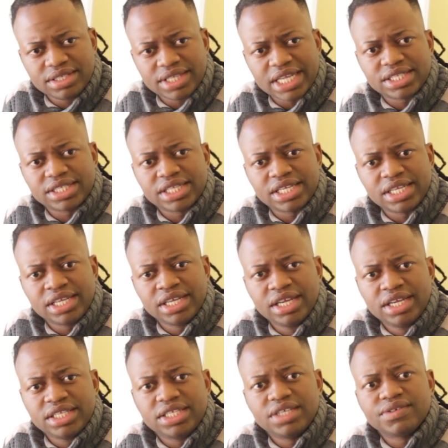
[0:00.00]
That's the
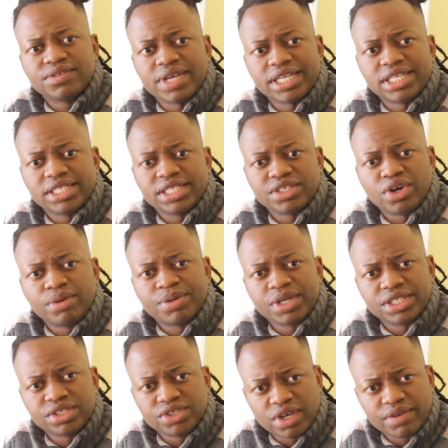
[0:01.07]
Chief Strategy and
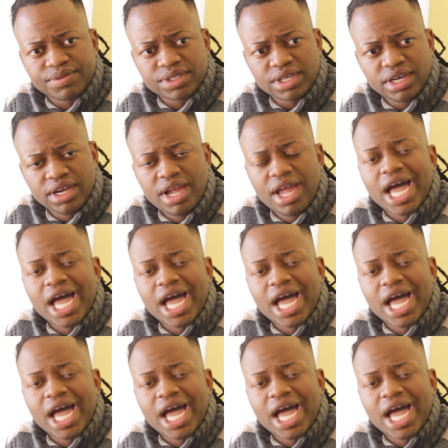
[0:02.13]
Operations Officer.